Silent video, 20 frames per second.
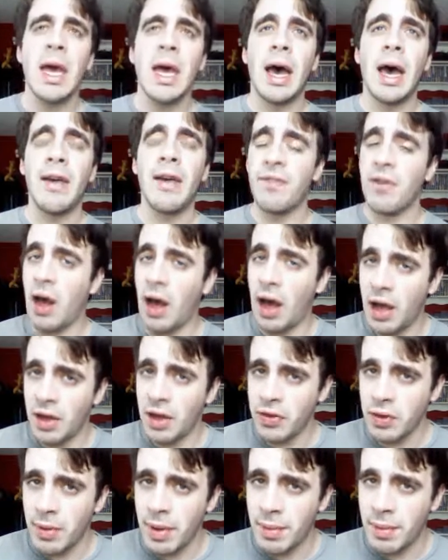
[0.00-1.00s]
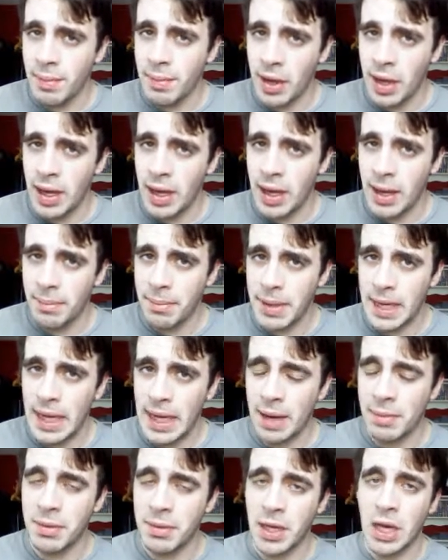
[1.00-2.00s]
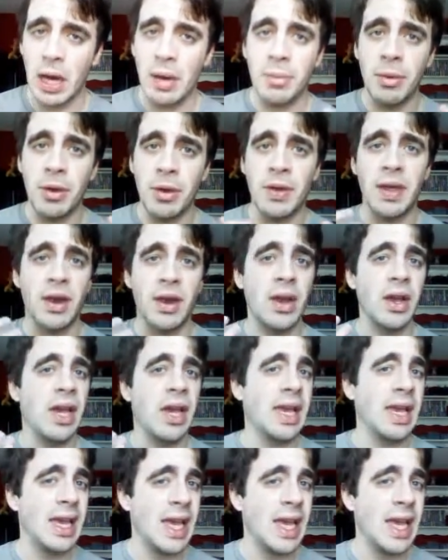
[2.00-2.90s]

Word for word: I've also been uh, picking up the comic books that are getting